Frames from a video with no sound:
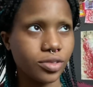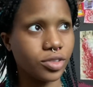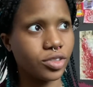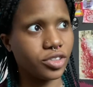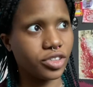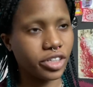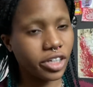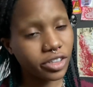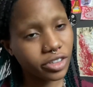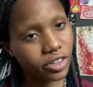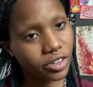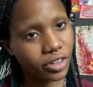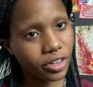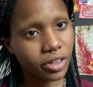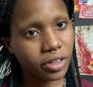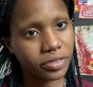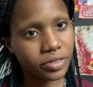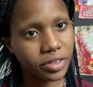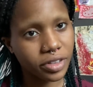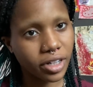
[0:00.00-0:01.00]
she doesn't take
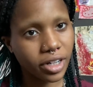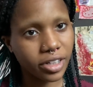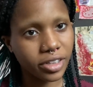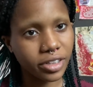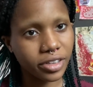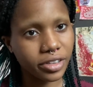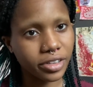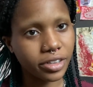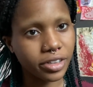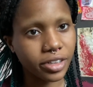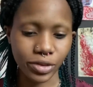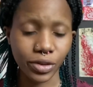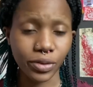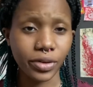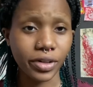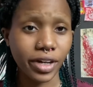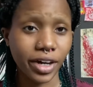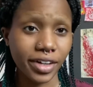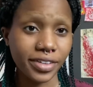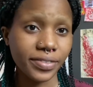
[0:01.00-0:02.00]
off her eyeliner, so it
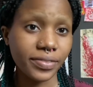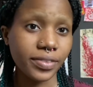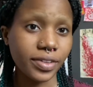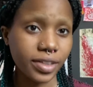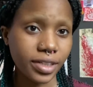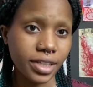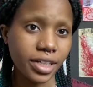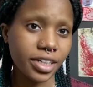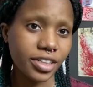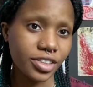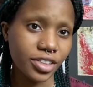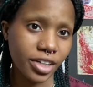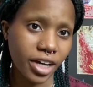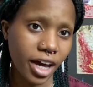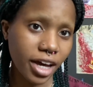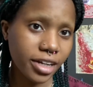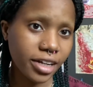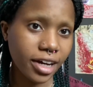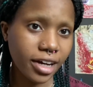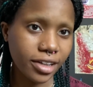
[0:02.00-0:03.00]
kind of looked like she
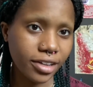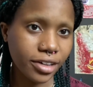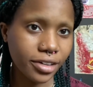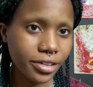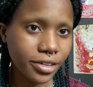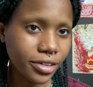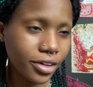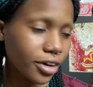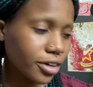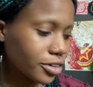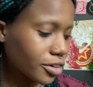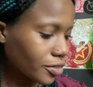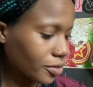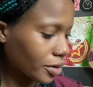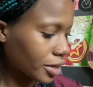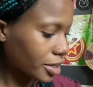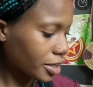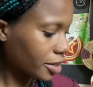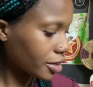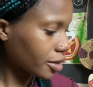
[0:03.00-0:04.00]
had eyeliner on
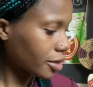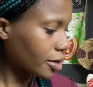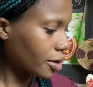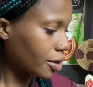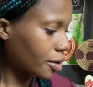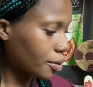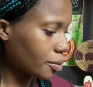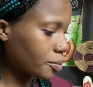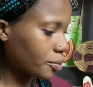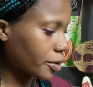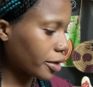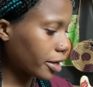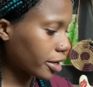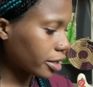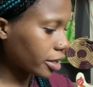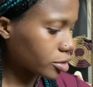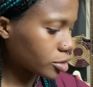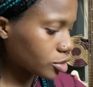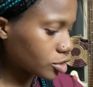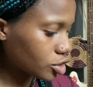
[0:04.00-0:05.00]
already, but
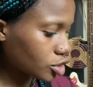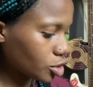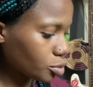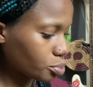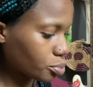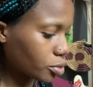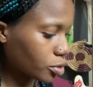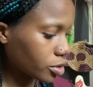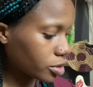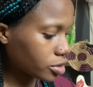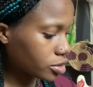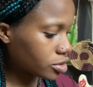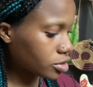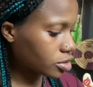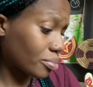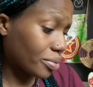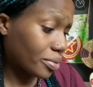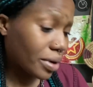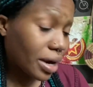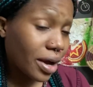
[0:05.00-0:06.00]
she puts
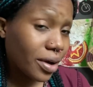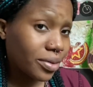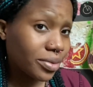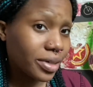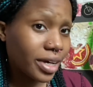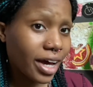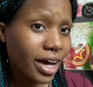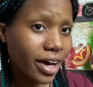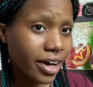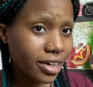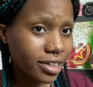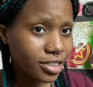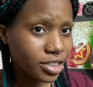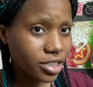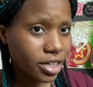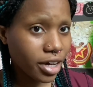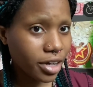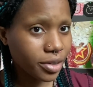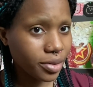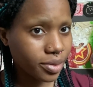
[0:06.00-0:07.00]
brown
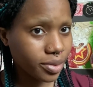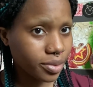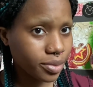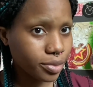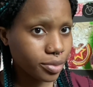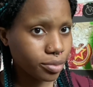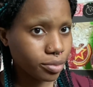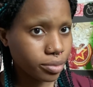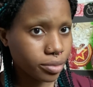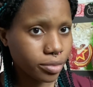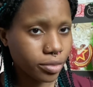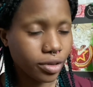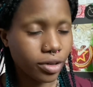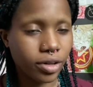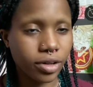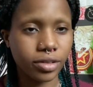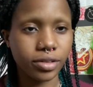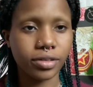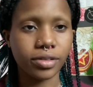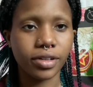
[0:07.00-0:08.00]
eyeshadow
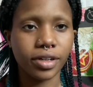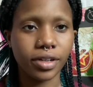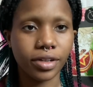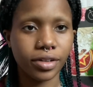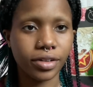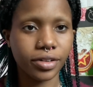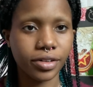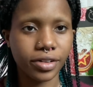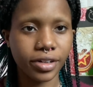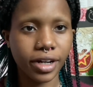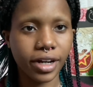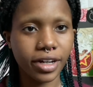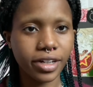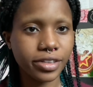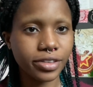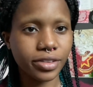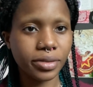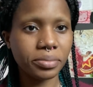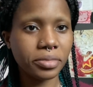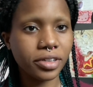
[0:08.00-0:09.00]
on like her eye,
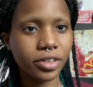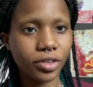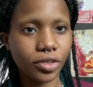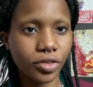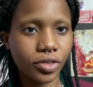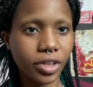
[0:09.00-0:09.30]
so I'm gonna do